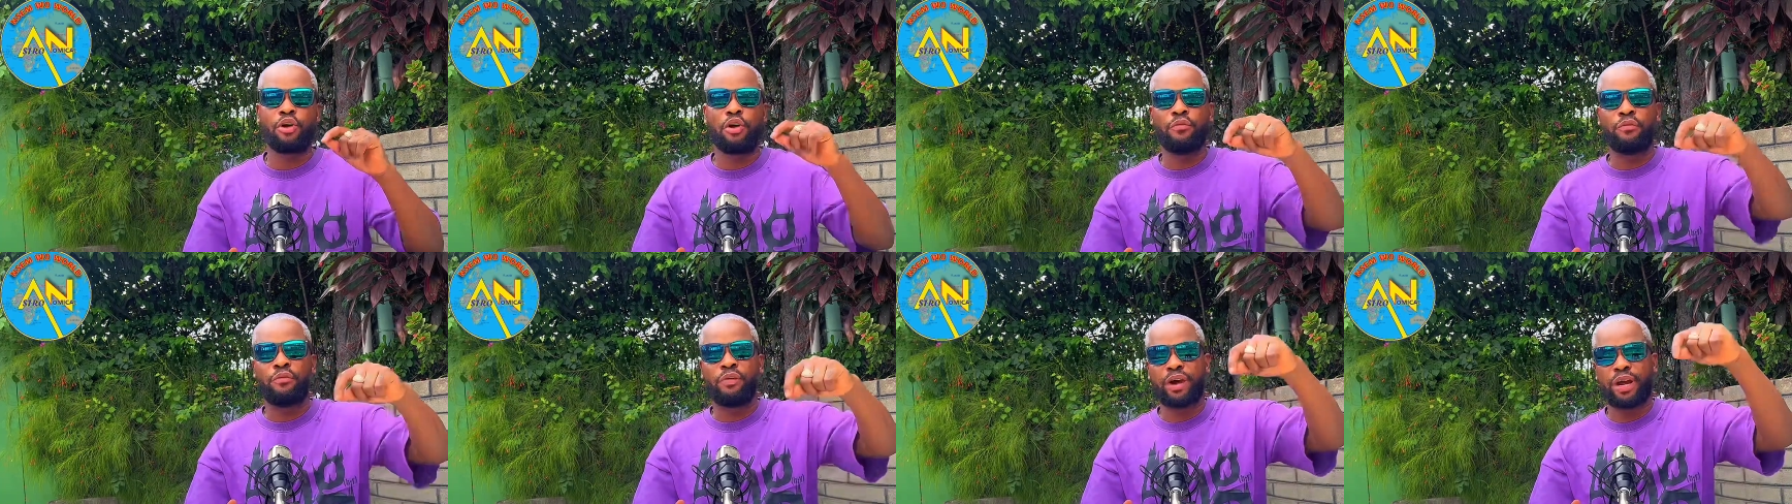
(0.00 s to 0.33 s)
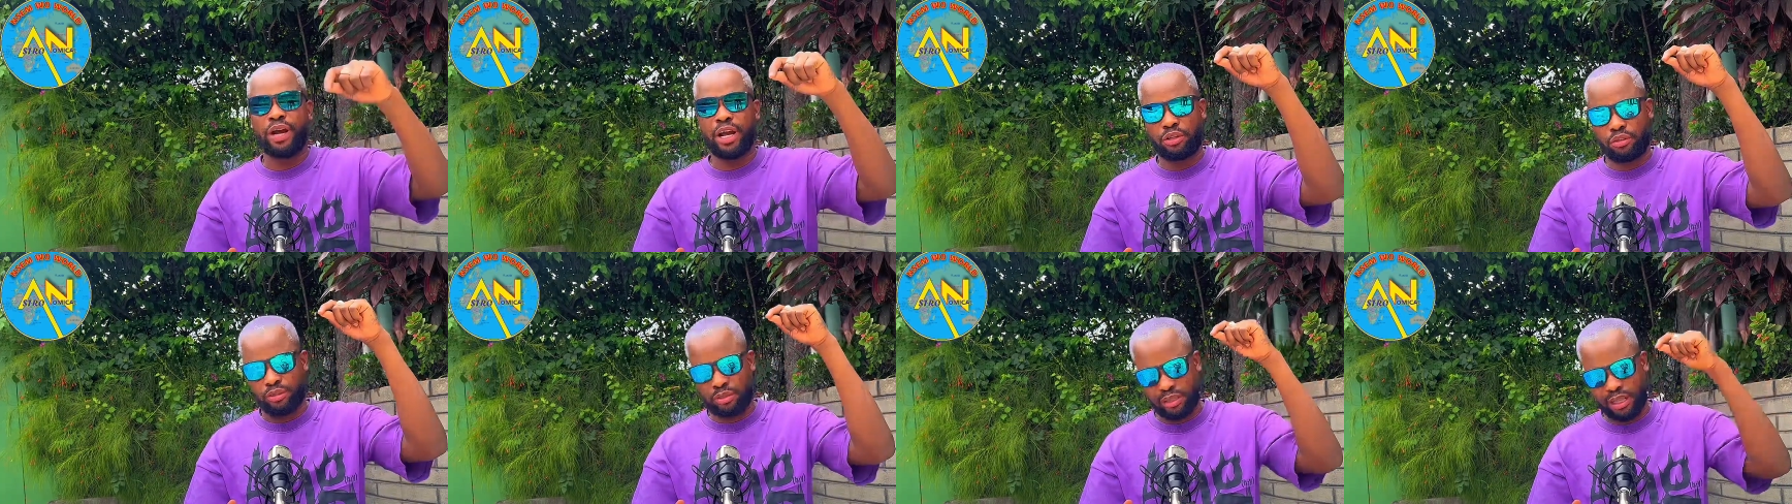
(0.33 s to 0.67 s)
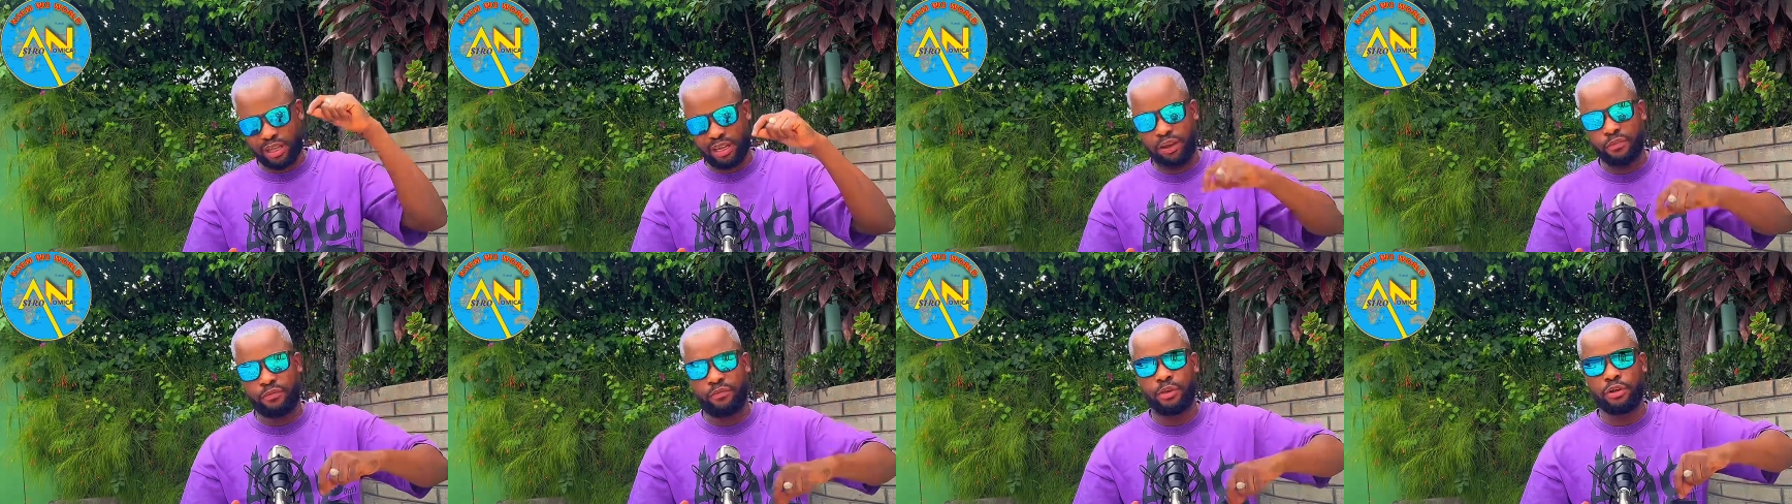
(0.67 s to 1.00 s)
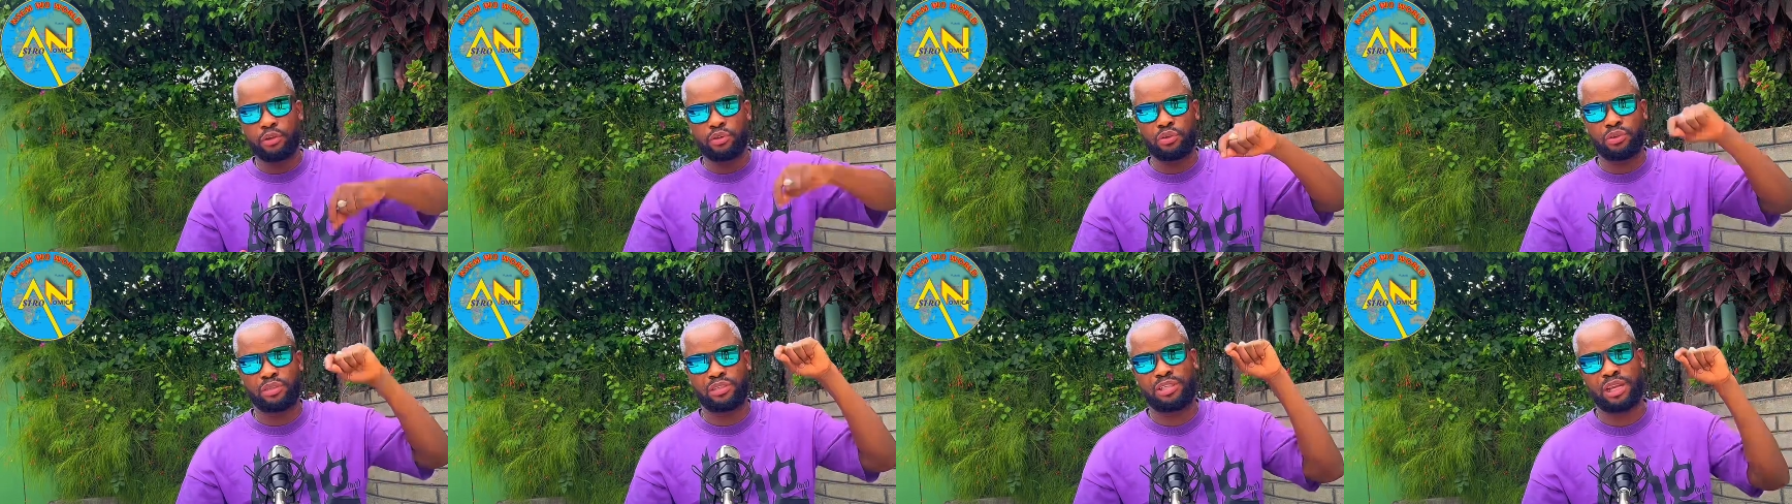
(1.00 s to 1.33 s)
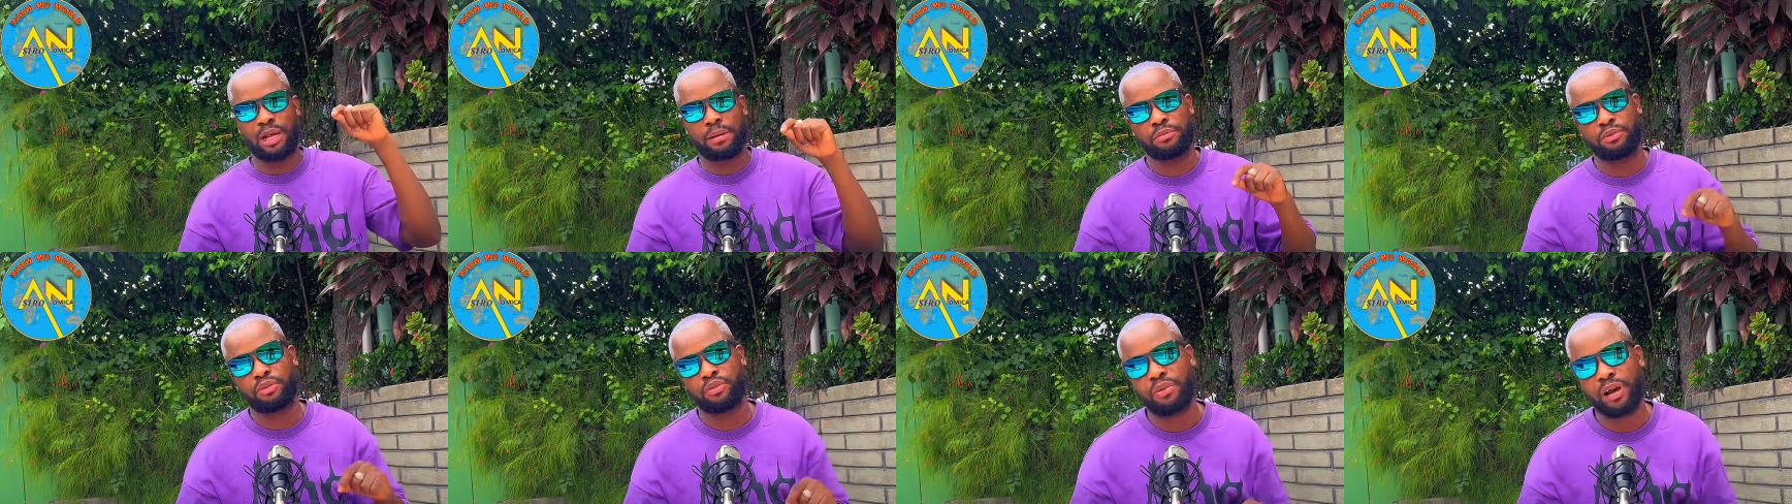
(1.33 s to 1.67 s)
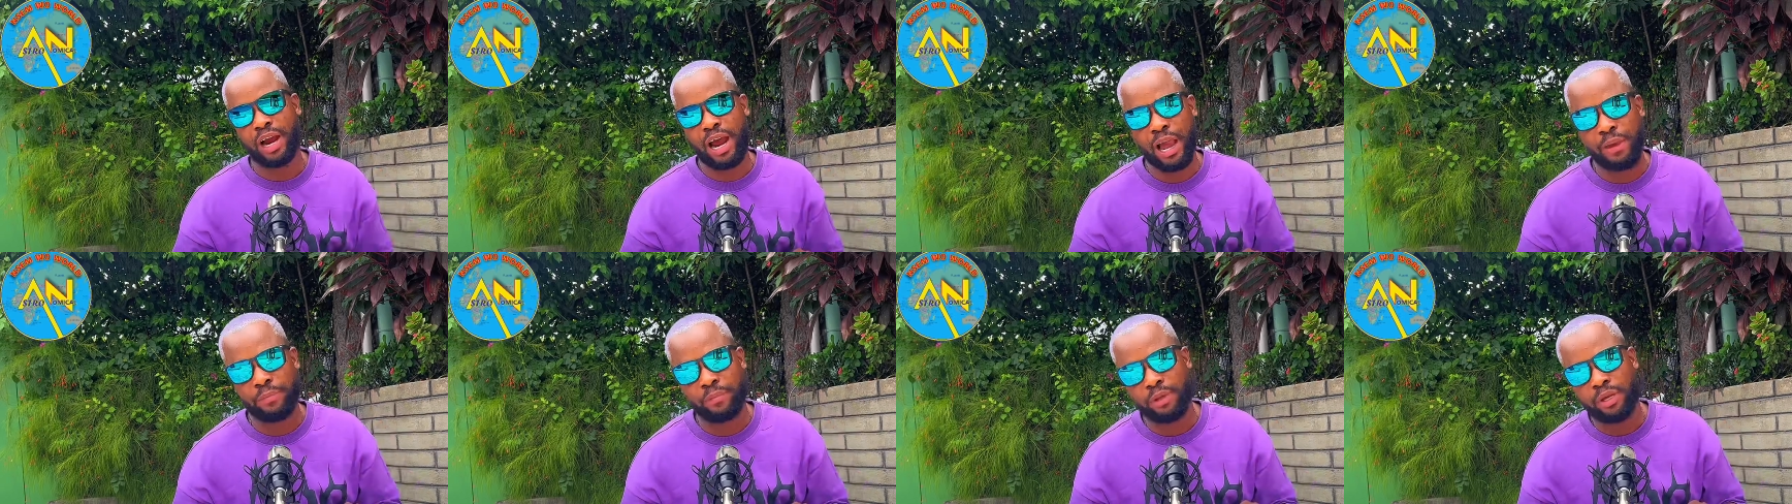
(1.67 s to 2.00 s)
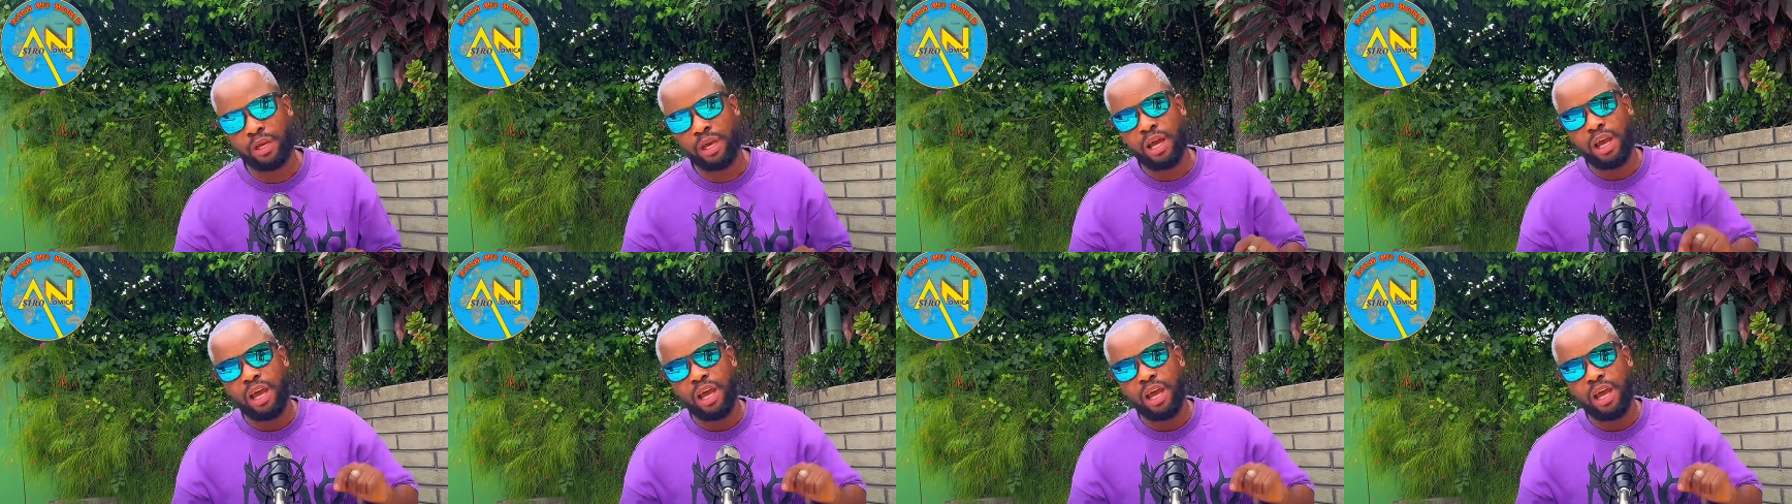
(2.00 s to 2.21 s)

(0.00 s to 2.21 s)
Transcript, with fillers: don't forget to tell a friend to subscribe.